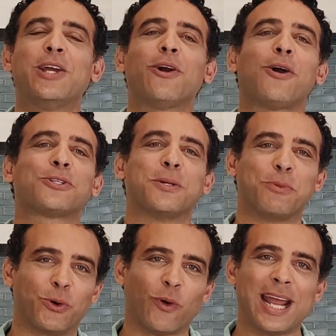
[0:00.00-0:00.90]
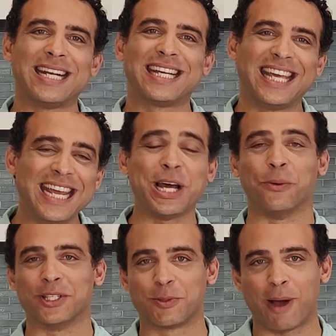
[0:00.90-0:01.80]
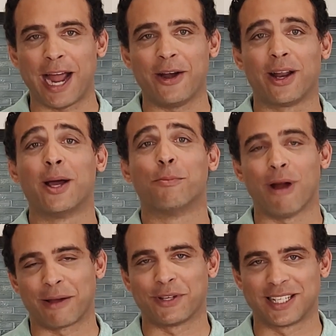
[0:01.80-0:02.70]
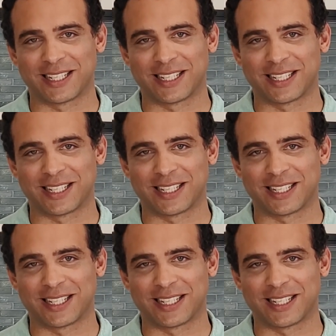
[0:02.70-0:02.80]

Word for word: Here are some great keto-inspired breakfast